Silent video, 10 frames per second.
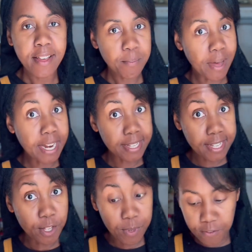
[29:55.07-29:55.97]
Mine is
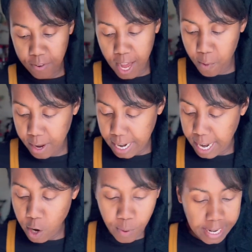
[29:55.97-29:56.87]
this little bit of flour. And I
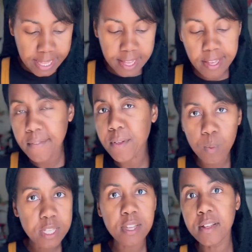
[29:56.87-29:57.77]
know anything, if it
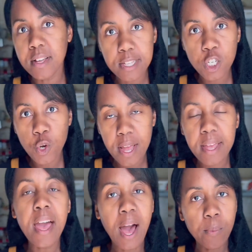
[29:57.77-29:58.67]
was still on the
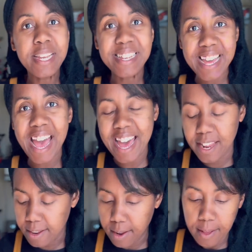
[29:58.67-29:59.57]
tray, I would need to add
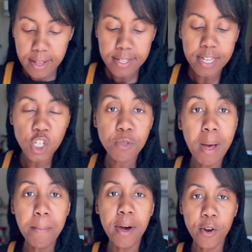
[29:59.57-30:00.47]
it, such as
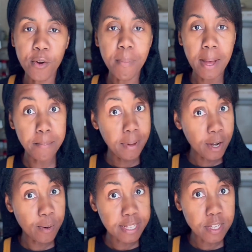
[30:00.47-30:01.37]
my butter. And my
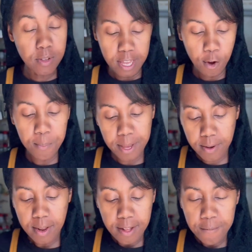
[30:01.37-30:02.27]
butter is still here, but
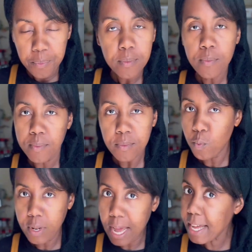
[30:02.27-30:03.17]
we're not